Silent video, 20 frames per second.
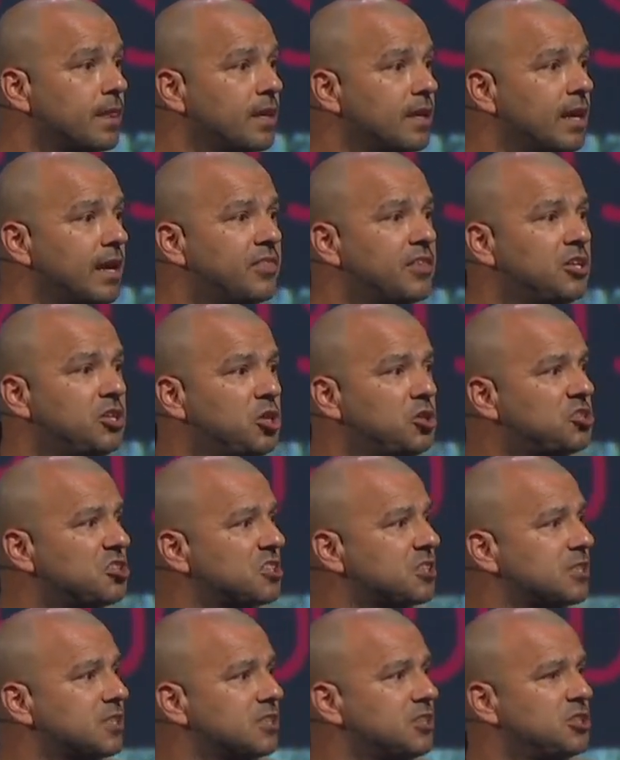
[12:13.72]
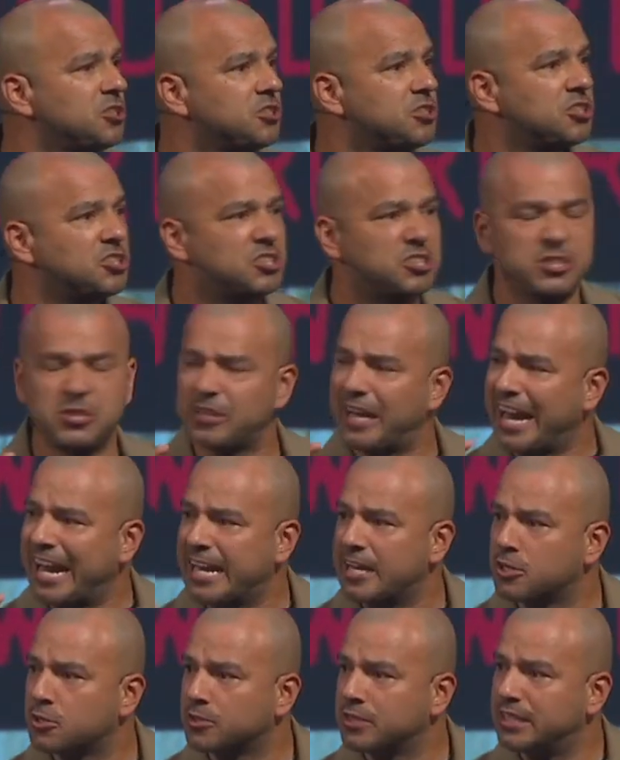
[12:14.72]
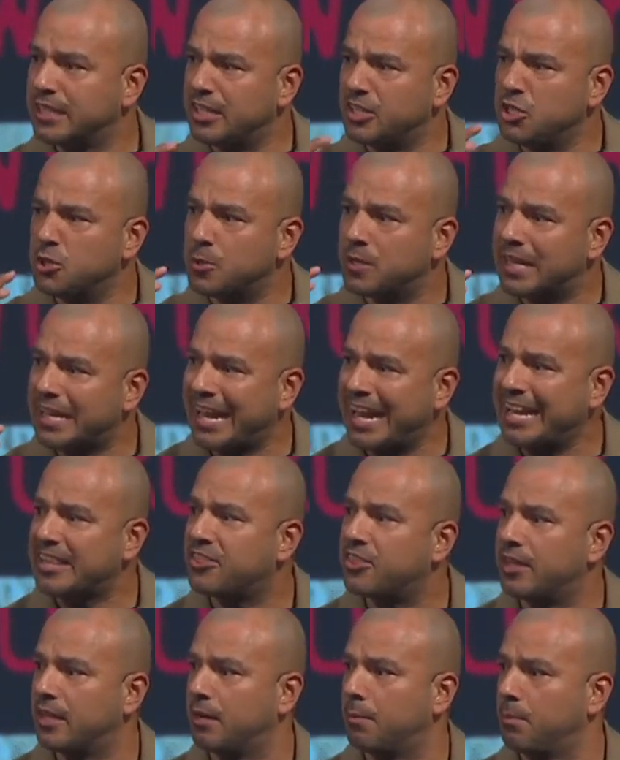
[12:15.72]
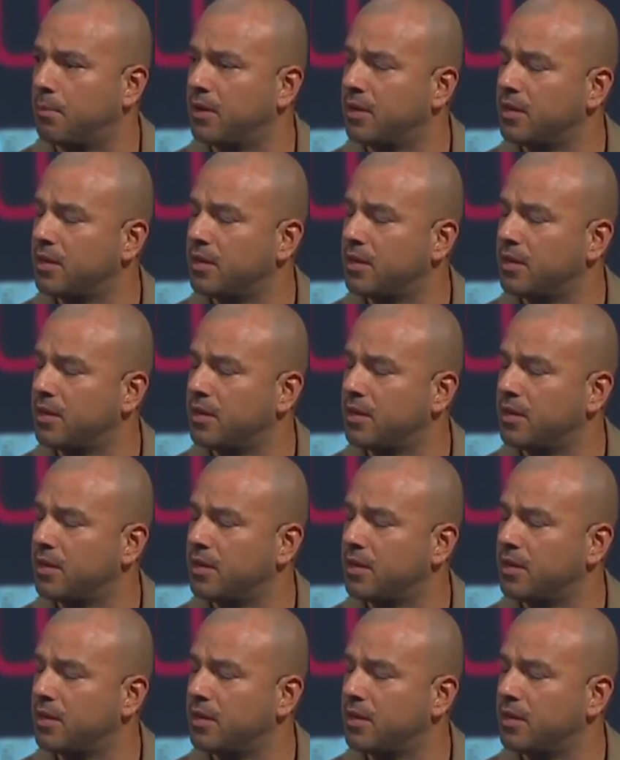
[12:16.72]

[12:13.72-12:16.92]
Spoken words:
And then you're angry and you hate them.